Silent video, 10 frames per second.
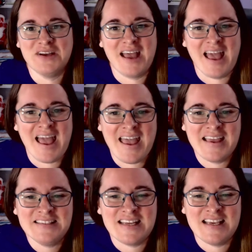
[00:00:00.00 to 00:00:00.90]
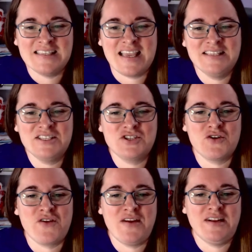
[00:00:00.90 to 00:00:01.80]
And it's in
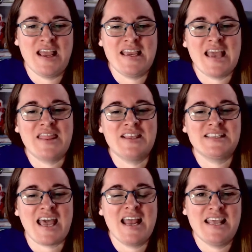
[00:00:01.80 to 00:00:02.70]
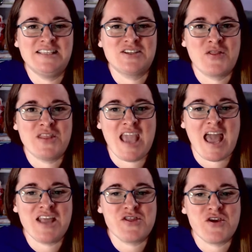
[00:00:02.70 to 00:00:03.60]
store only, and the sale ends on the
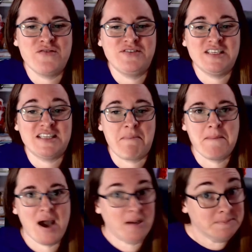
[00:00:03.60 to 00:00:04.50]
8th of December.